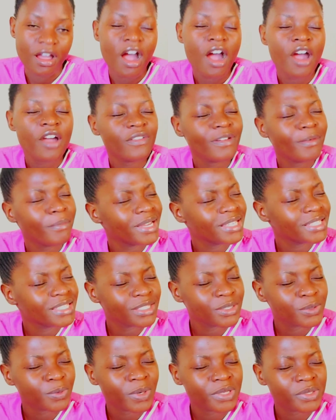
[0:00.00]
however much
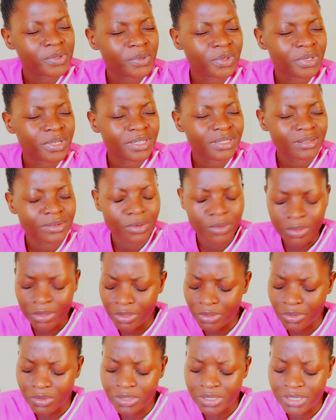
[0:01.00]
it was
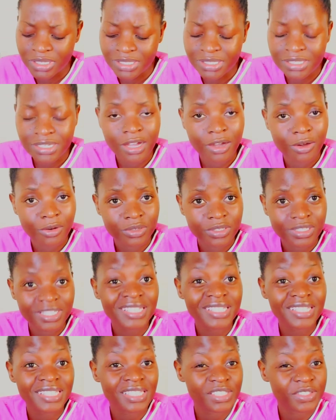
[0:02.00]
on discount,
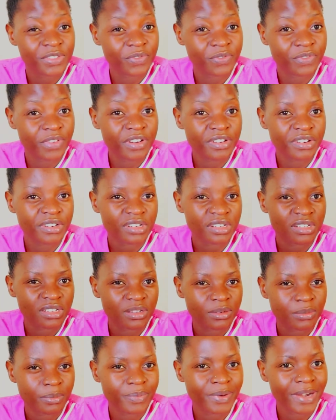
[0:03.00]
it is very
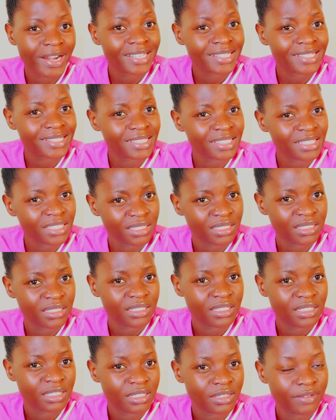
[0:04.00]
pricey.
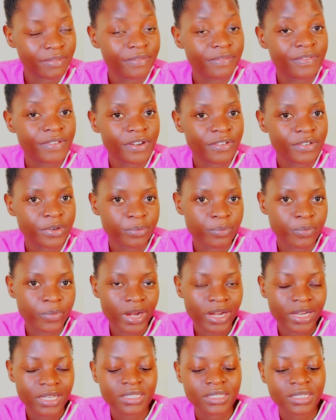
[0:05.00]

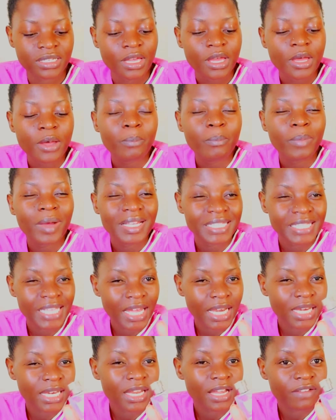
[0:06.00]
But
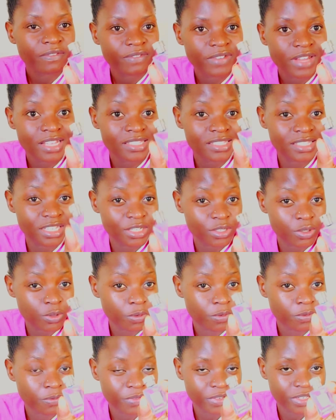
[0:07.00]
I love the scent
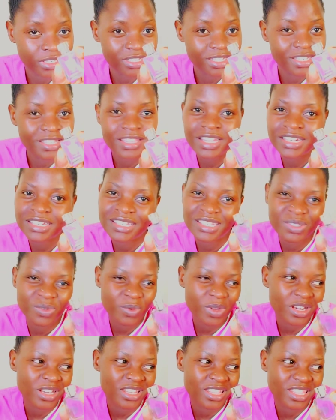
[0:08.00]
of it. That is
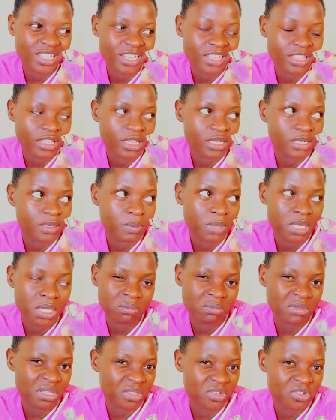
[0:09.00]
one thing that
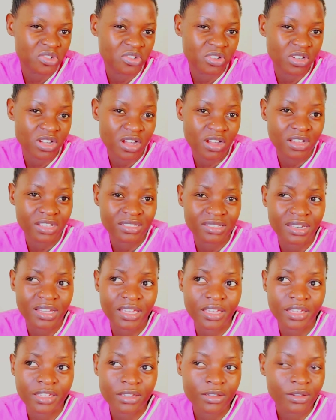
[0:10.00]
made me stronger. I was
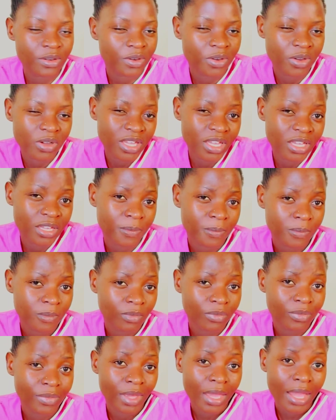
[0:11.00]
like, okay,
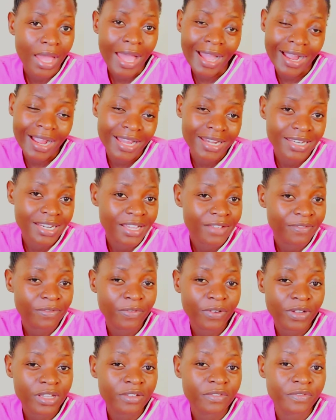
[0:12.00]
I can
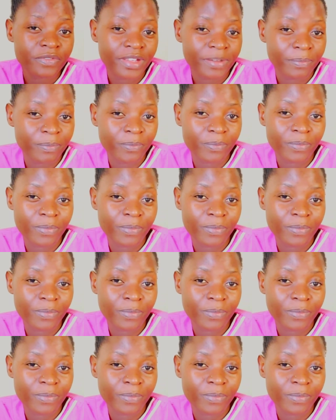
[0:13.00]
forgive the